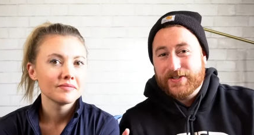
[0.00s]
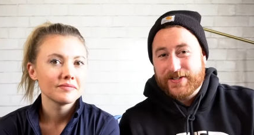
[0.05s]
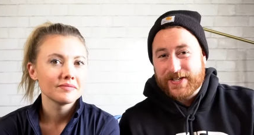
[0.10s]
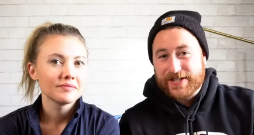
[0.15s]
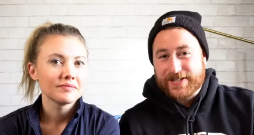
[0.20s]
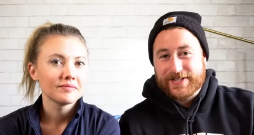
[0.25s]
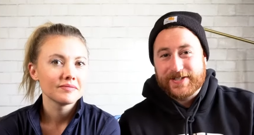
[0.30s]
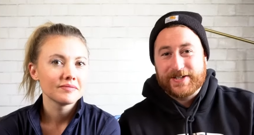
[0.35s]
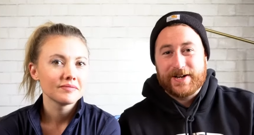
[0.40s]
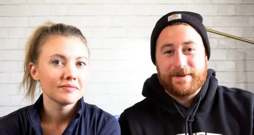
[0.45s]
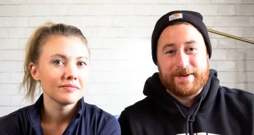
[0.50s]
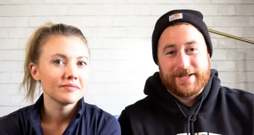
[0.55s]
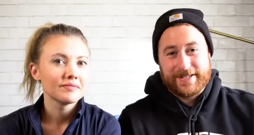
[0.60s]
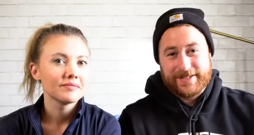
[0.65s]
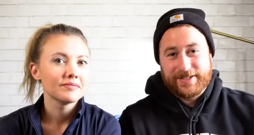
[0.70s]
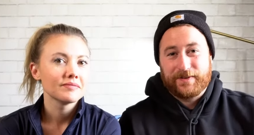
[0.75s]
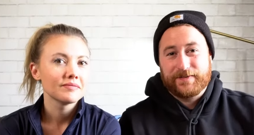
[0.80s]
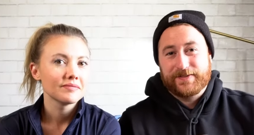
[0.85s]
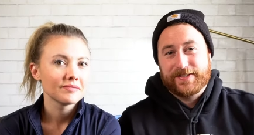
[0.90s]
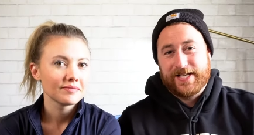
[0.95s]
Speaker 1: sister and
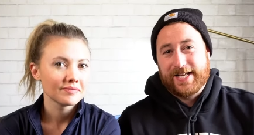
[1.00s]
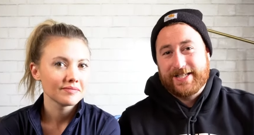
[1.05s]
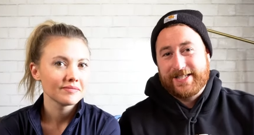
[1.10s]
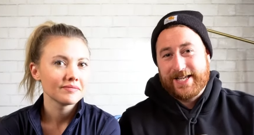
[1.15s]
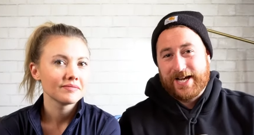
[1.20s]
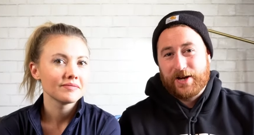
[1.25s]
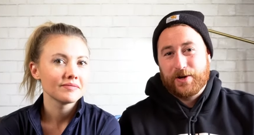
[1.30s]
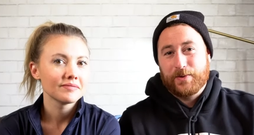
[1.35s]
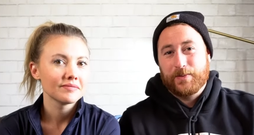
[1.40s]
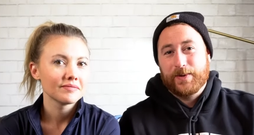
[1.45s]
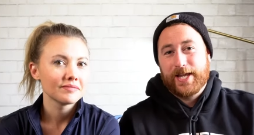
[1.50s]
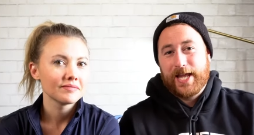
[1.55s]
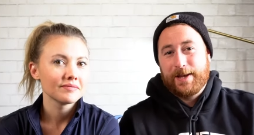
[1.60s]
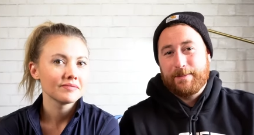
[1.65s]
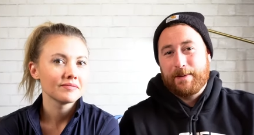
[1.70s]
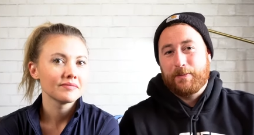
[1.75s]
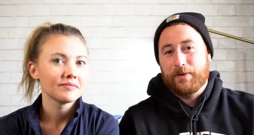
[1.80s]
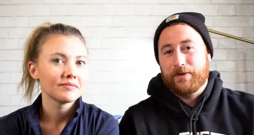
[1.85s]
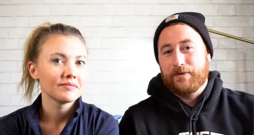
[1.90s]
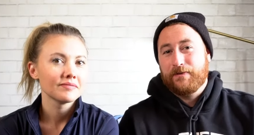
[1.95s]
myself sat down and we came
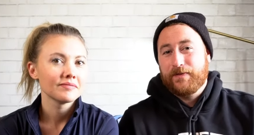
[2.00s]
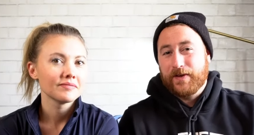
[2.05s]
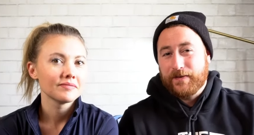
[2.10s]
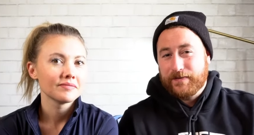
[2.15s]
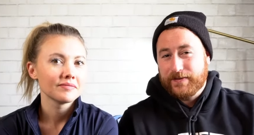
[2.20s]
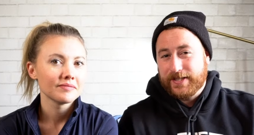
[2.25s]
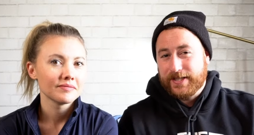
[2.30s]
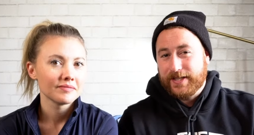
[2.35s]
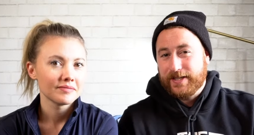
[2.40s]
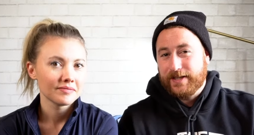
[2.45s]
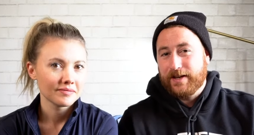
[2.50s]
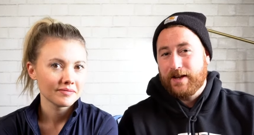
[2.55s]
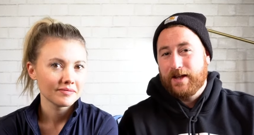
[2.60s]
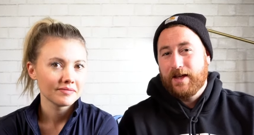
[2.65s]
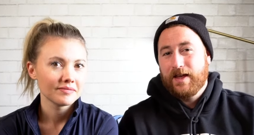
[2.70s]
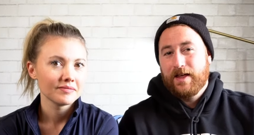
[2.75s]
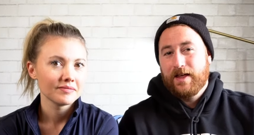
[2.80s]
up with fifteen